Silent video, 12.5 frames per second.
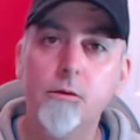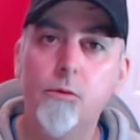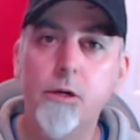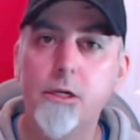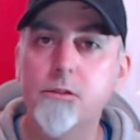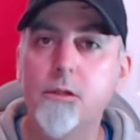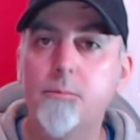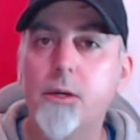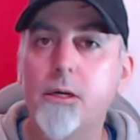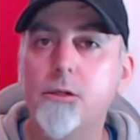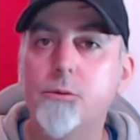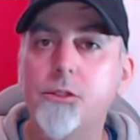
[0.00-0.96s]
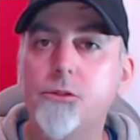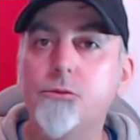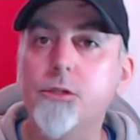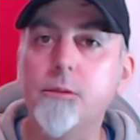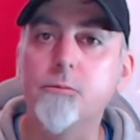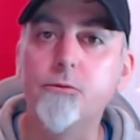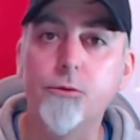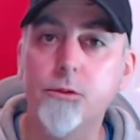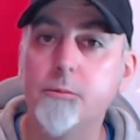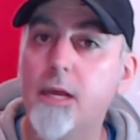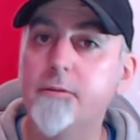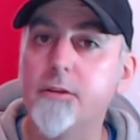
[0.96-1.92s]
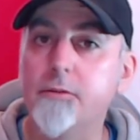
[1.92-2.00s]
why not stop by our Twitch stream for some
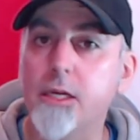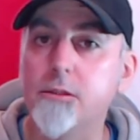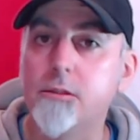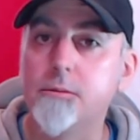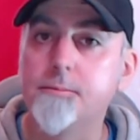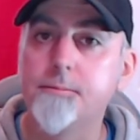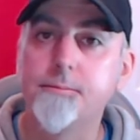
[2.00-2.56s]
live advice?